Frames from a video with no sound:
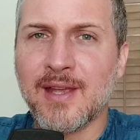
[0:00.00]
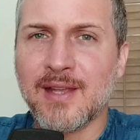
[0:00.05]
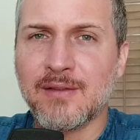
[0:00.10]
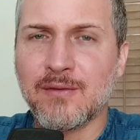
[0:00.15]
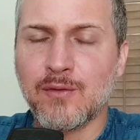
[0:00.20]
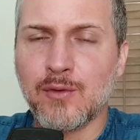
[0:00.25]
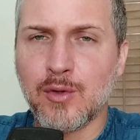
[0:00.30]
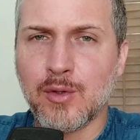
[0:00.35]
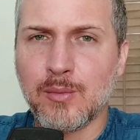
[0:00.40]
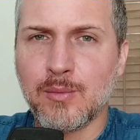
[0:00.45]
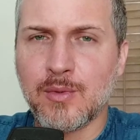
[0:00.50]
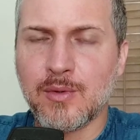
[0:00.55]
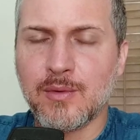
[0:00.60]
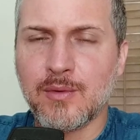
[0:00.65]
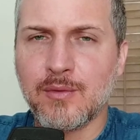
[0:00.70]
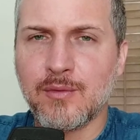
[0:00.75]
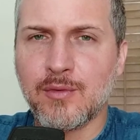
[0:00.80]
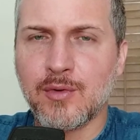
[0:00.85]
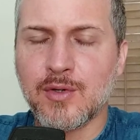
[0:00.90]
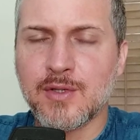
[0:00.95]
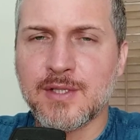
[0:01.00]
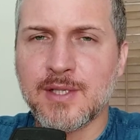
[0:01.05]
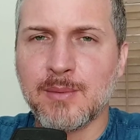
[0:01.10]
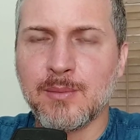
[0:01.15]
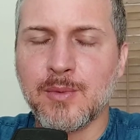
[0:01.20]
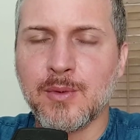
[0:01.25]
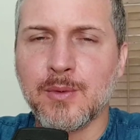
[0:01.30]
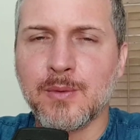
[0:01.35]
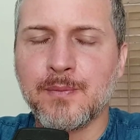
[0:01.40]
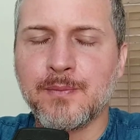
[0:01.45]
that verb. For
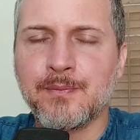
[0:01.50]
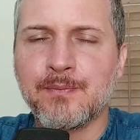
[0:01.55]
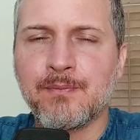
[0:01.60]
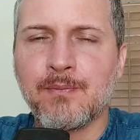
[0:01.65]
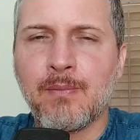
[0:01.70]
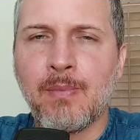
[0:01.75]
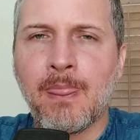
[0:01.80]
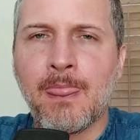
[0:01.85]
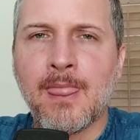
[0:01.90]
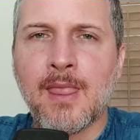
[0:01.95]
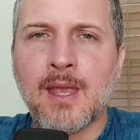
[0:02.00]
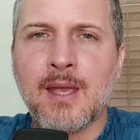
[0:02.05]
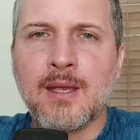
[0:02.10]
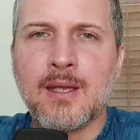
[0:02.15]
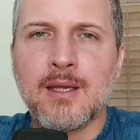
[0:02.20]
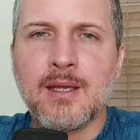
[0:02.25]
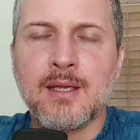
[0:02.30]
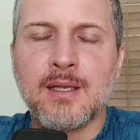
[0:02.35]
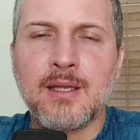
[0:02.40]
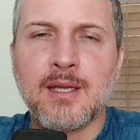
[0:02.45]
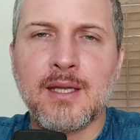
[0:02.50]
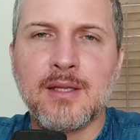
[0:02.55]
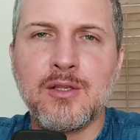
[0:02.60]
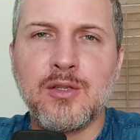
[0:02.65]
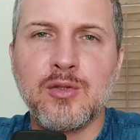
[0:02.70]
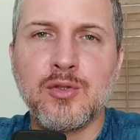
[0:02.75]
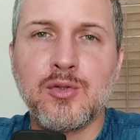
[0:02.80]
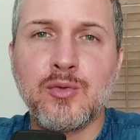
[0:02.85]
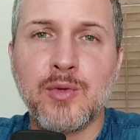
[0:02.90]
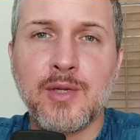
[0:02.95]
example, can
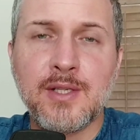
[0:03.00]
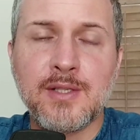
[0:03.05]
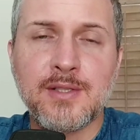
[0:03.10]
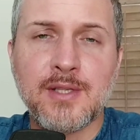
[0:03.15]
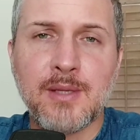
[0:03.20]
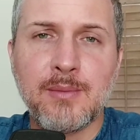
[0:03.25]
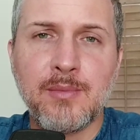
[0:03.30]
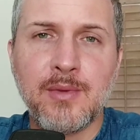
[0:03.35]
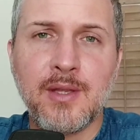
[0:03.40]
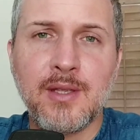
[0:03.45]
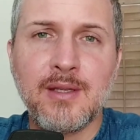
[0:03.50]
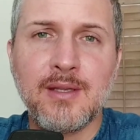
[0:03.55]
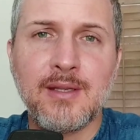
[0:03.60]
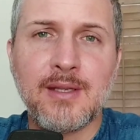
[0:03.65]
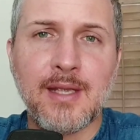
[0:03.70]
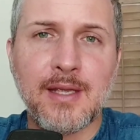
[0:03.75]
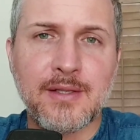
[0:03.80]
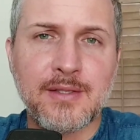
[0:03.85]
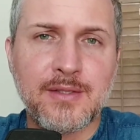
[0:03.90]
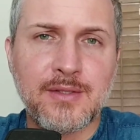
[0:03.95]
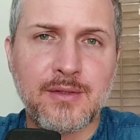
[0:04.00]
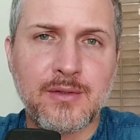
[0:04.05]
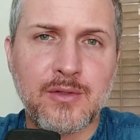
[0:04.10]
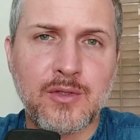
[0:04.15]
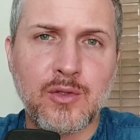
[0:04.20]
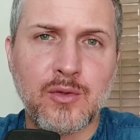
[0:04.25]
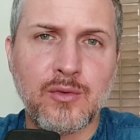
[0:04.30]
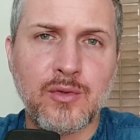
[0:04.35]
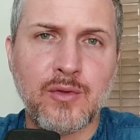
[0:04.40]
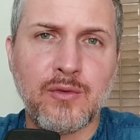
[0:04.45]
you drink something? Yes.
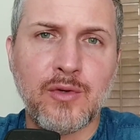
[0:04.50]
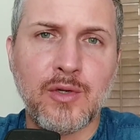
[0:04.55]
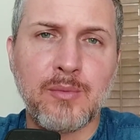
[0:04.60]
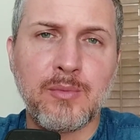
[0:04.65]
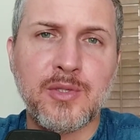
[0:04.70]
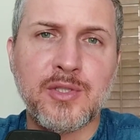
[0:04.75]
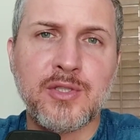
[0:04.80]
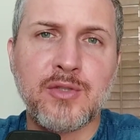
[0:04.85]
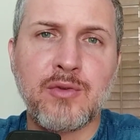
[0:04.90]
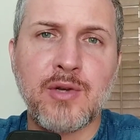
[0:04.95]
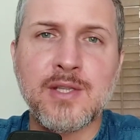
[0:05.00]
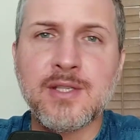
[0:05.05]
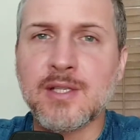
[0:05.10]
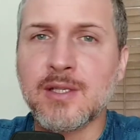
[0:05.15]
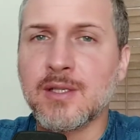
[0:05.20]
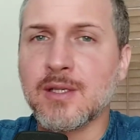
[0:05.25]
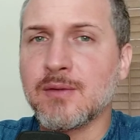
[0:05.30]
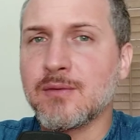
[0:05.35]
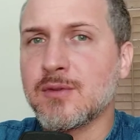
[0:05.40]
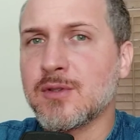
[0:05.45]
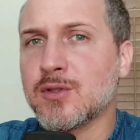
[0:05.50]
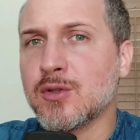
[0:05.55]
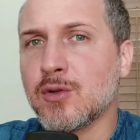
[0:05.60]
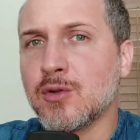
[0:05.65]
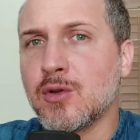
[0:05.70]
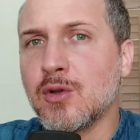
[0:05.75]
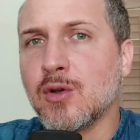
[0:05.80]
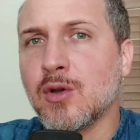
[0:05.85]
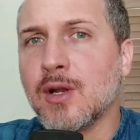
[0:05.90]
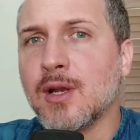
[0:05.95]
So the verb is transitive. So
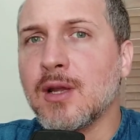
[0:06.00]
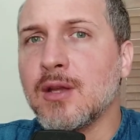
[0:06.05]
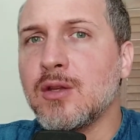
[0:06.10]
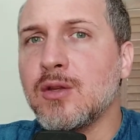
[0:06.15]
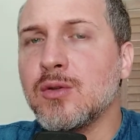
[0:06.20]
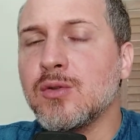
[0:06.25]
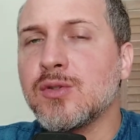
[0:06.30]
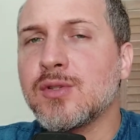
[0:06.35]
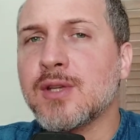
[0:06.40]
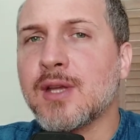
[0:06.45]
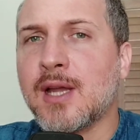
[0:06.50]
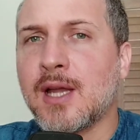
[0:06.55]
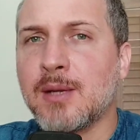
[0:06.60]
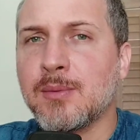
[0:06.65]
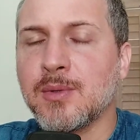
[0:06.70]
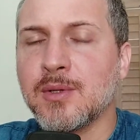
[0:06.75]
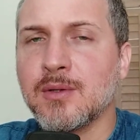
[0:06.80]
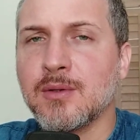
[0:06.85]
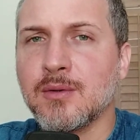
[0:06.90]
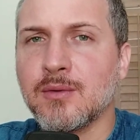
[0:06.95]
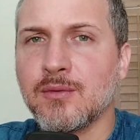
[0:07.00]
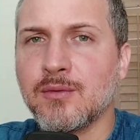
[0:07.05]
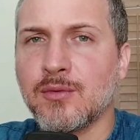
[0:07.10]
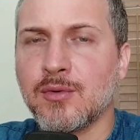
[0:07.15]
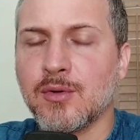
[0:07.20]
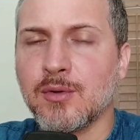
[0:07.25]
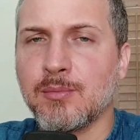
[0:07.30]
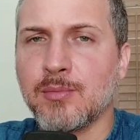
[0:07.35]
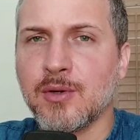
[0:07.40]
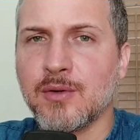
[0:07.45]
you're gonna use haben
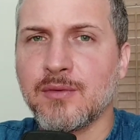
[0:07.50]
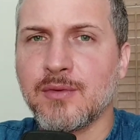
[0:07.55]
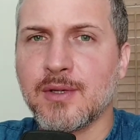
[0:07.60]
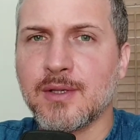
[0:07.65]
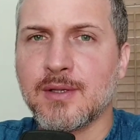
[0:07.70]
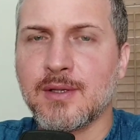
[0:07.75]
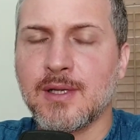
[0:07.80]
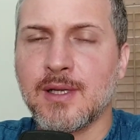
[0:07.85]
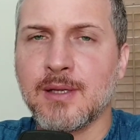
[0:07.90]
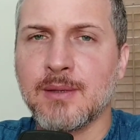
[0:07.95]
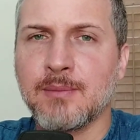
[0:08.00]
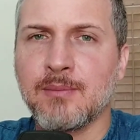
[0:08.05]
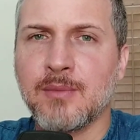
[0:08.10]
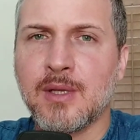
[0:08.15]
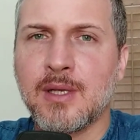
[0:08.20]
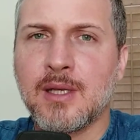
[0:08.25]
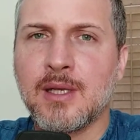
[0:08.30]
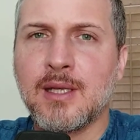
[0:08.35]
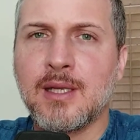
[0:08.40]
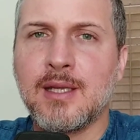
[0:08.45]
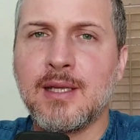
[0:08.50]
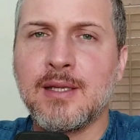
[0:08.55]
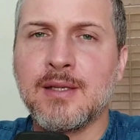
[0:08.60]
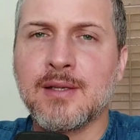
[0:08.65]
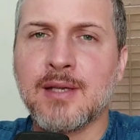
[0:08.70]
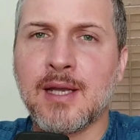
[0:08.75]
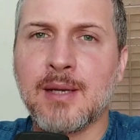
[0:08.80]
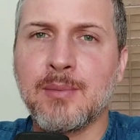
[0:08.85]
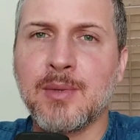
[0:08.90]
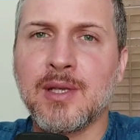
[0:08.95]
for perfect. Yeah,
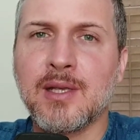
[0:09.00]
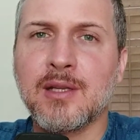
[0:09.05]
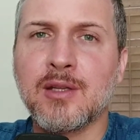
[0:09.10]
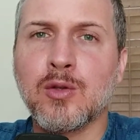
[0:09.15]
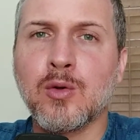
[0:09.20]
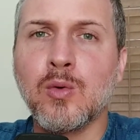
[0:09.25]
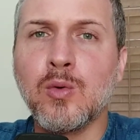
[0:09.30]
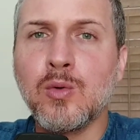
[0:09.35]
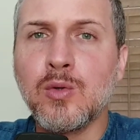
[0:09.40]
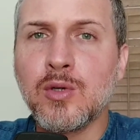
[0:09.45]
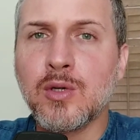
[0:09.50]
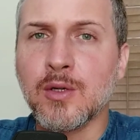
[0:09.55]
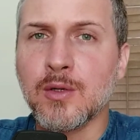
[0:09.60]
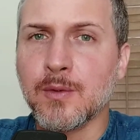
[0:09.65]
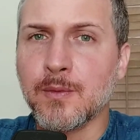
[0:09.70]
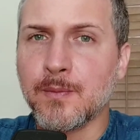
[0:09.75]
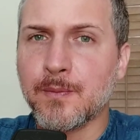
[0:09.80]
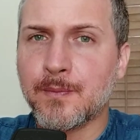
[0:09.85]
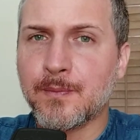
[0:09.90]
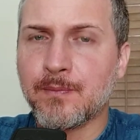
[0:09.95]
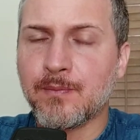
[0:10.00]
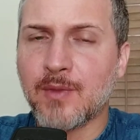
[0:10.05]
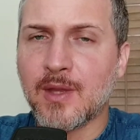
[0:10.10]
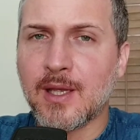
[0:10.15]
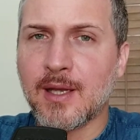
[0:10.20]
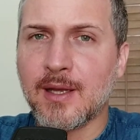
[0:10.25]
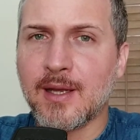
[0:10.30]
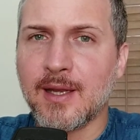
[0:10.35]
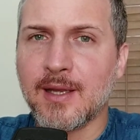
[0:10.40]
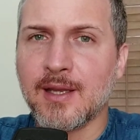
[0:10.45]
ich habe getrunken.
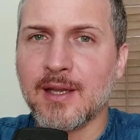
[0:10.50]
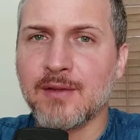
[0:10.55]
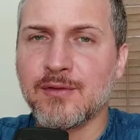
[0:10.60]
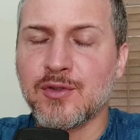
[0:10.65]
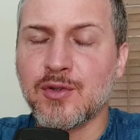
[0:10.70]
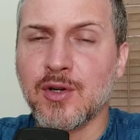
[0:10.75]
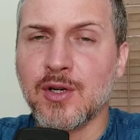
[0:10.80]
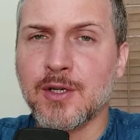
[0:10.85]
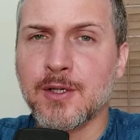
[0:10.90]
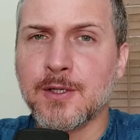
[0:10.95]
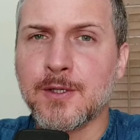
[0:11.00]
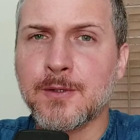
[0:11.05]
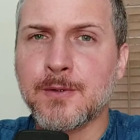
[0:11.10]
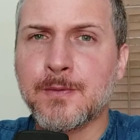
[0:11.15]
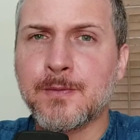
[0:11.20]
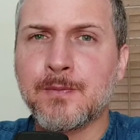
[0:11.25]
Yeah, I have drunk.